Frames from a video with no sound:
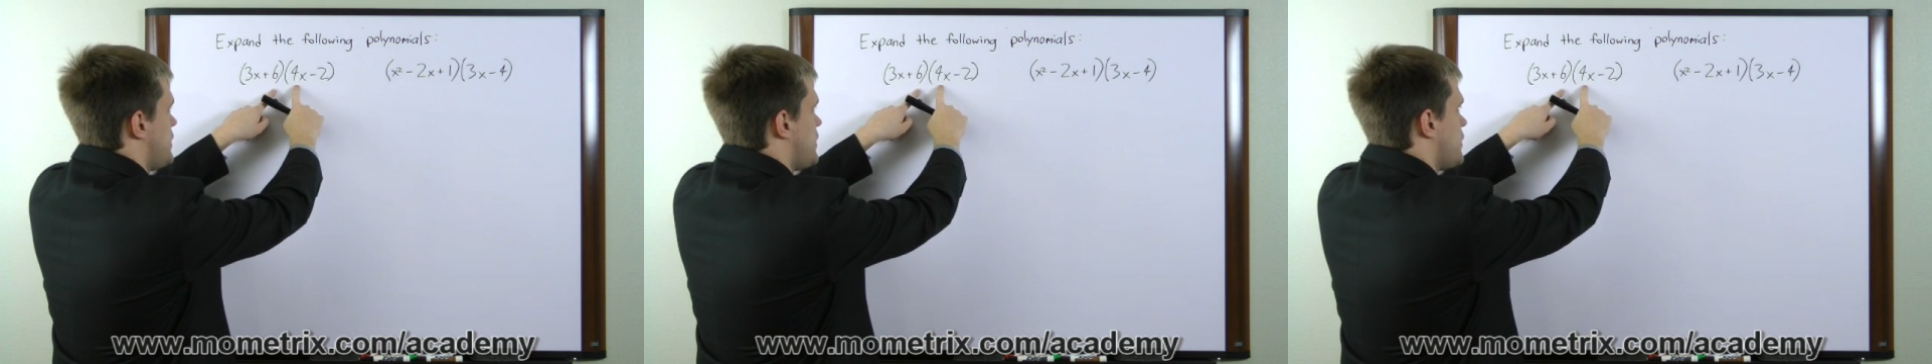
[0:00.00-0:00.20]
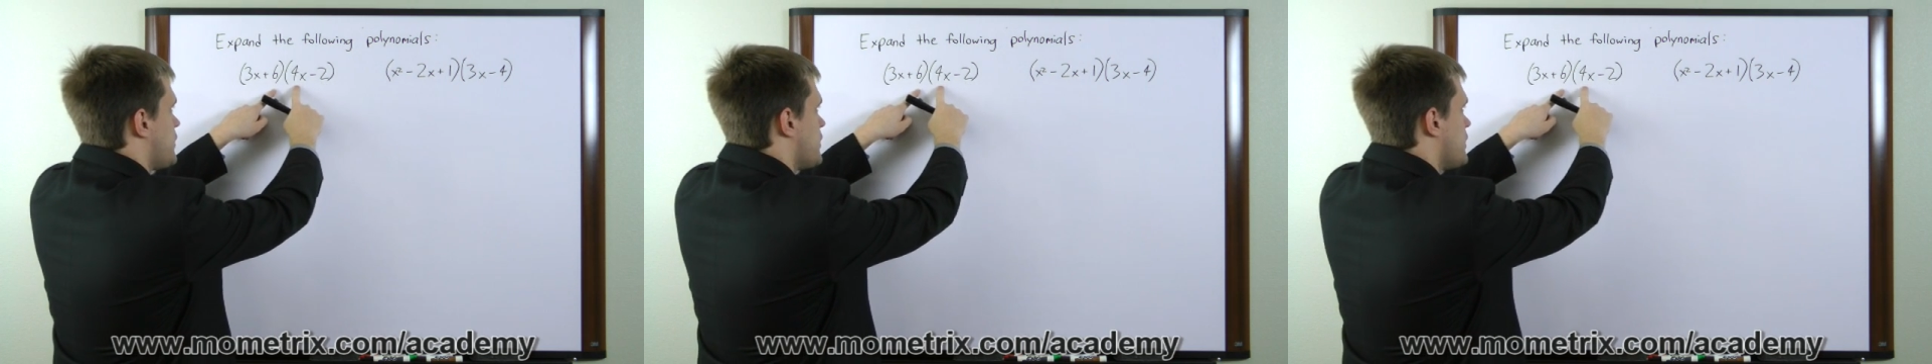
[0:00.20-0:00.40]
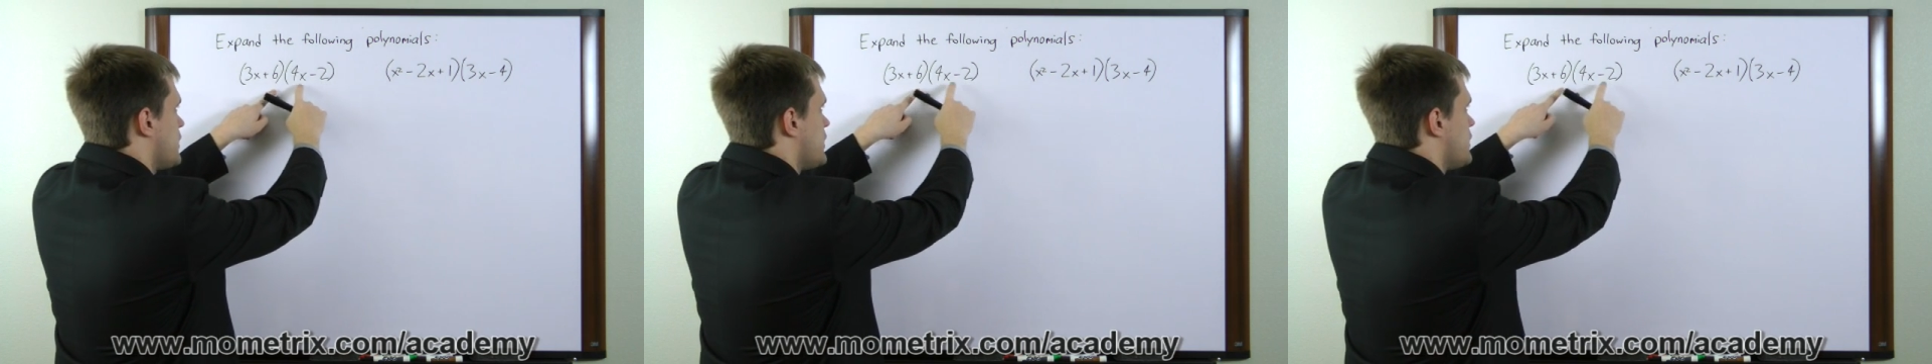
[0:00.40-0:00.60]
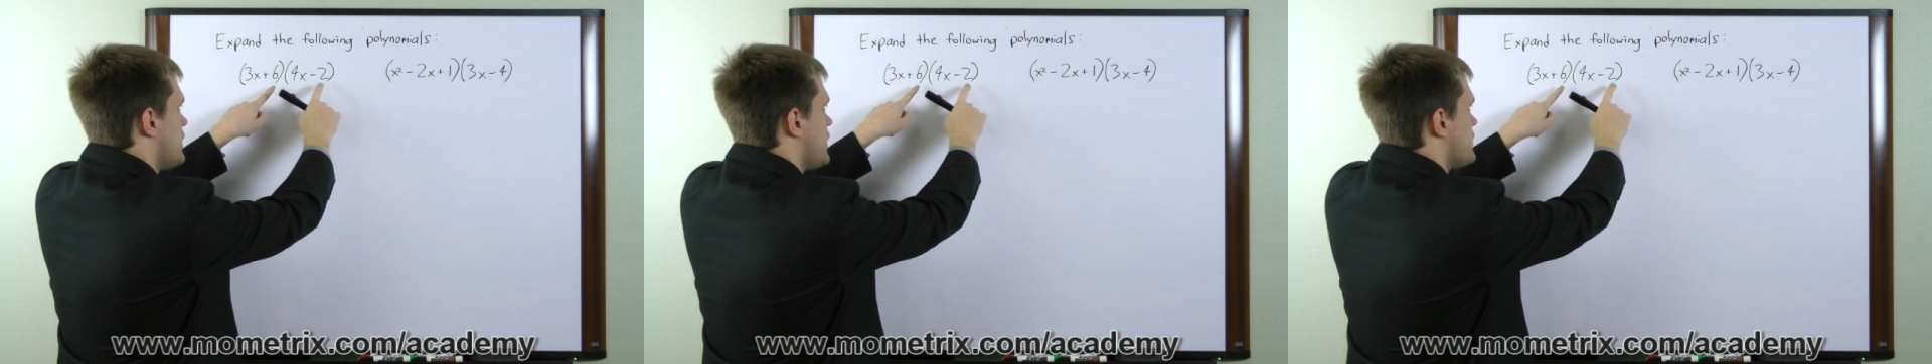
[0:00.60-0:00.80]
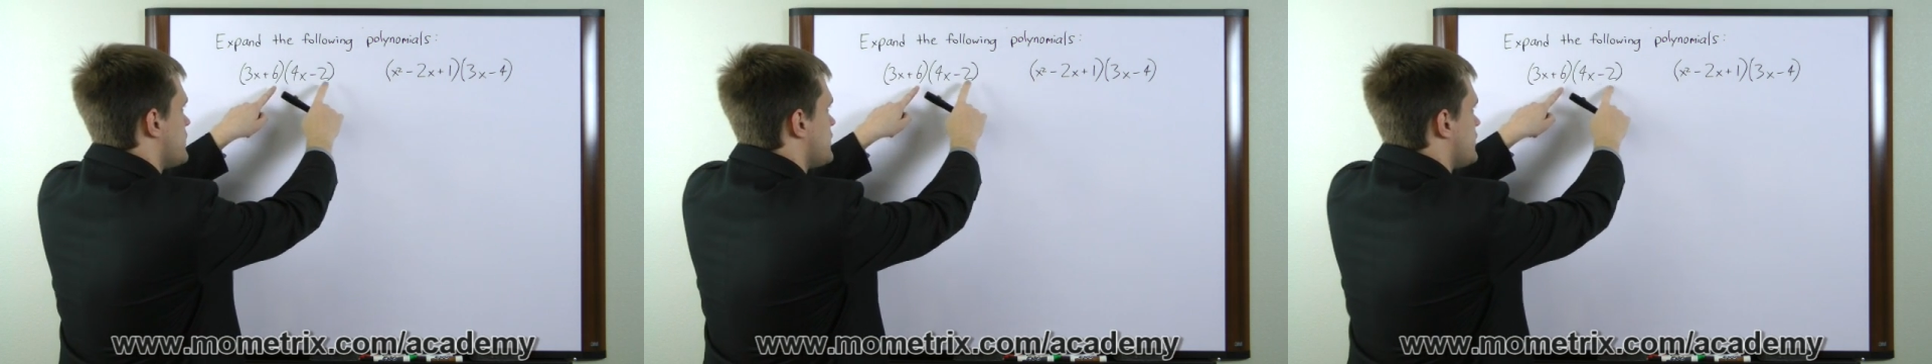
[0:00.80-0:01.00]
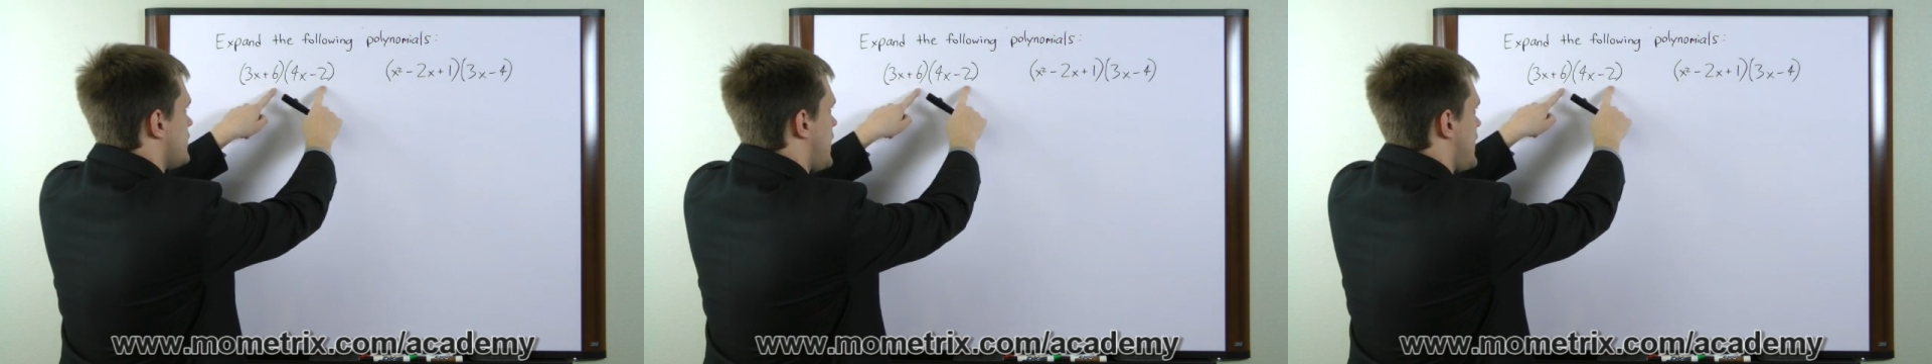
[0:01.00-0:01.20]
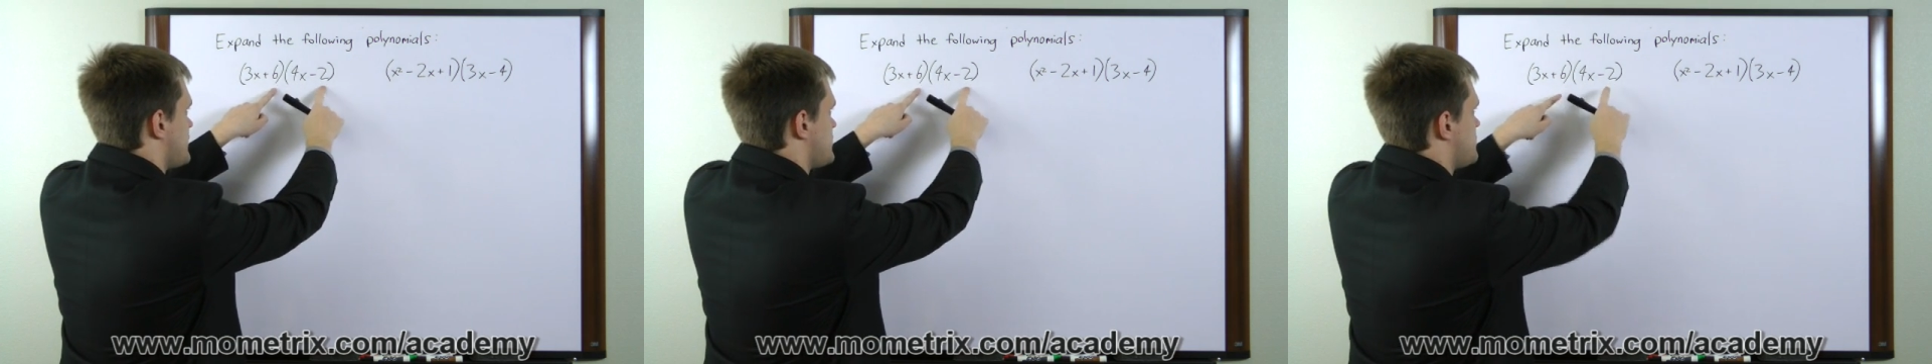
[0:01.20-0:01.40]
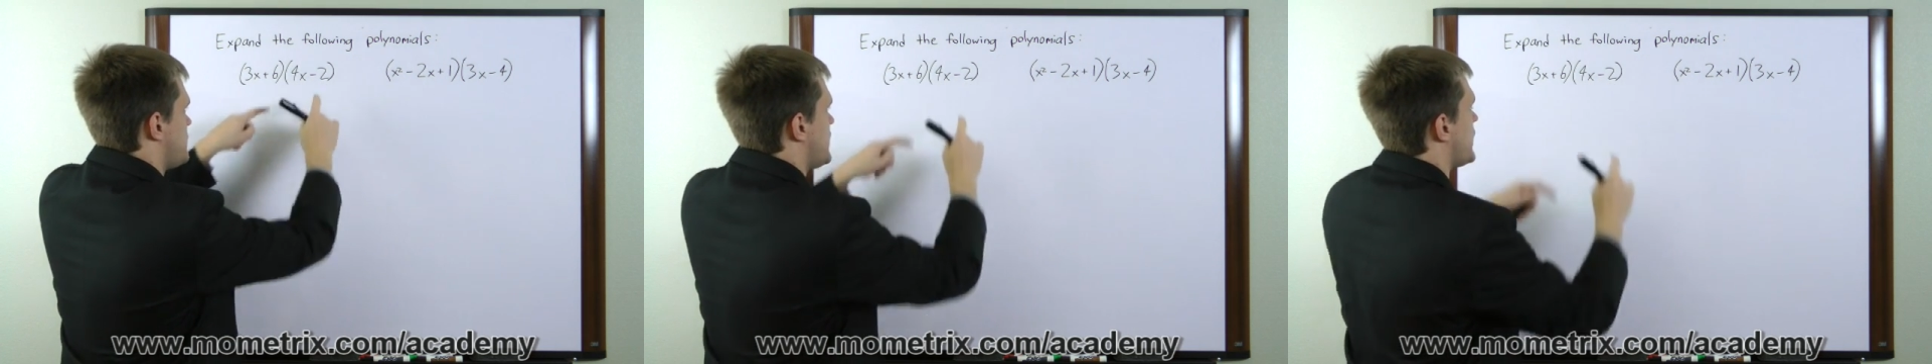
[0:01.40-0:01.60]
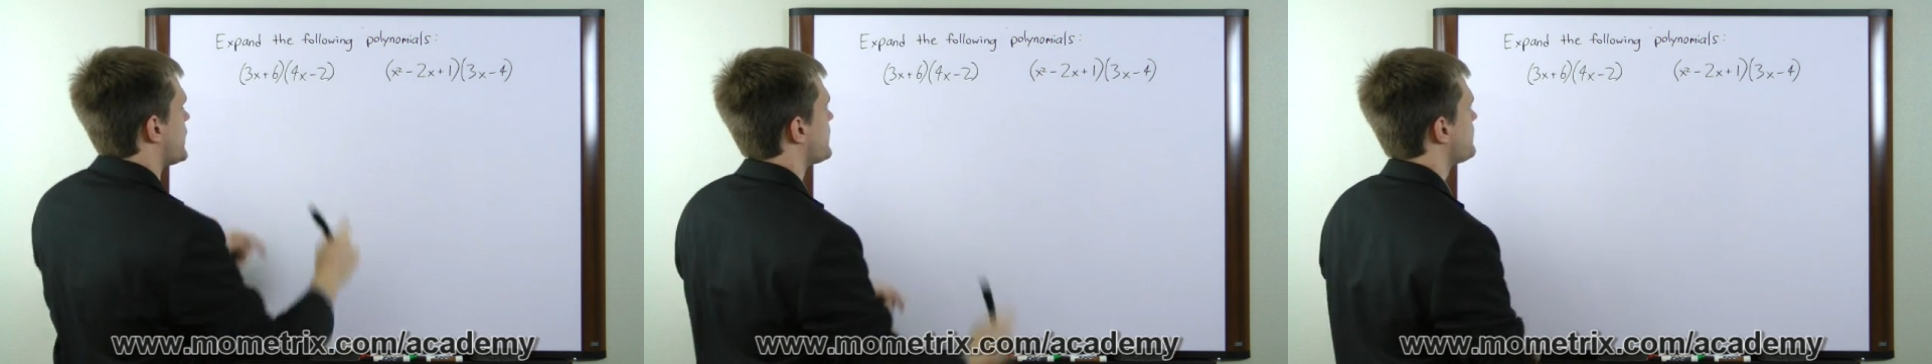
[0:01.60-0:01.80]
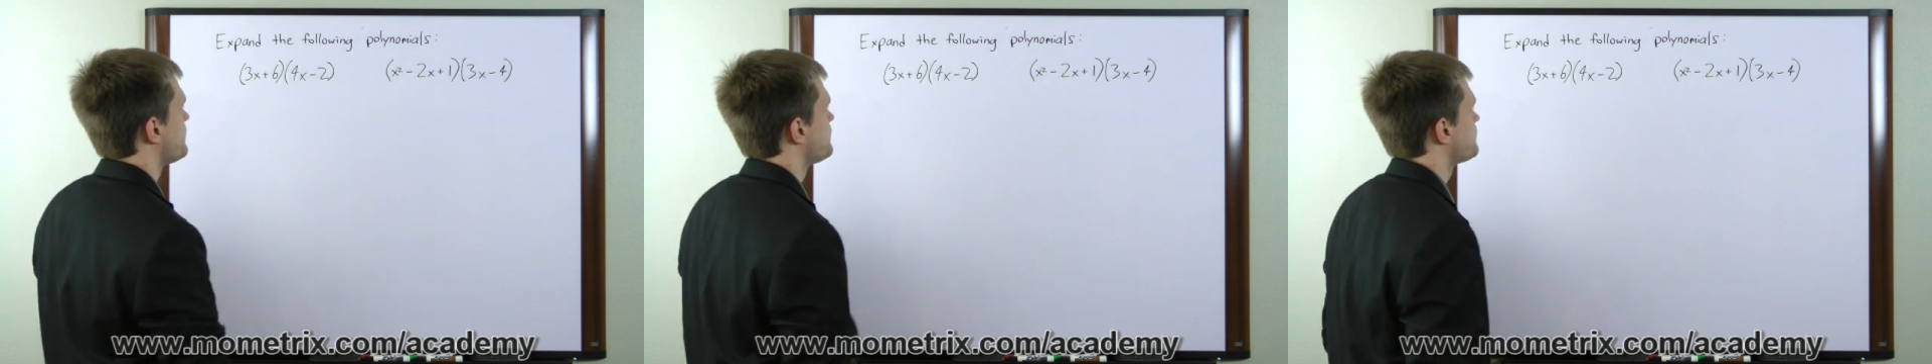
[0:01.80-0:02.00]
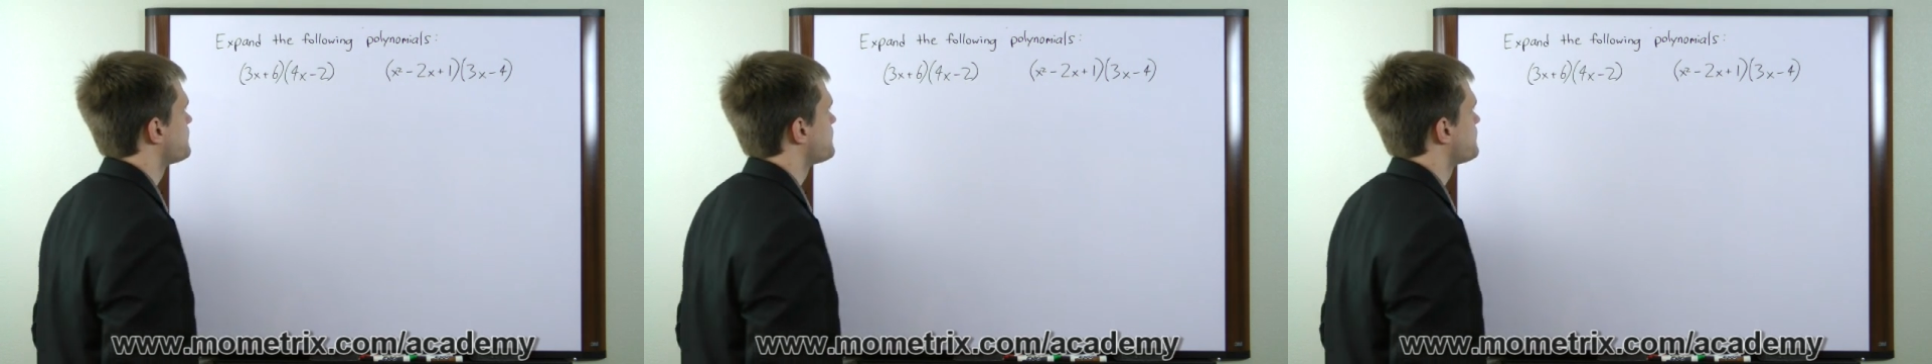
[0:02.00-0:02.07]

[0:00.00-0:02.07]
pair, and then the last pair.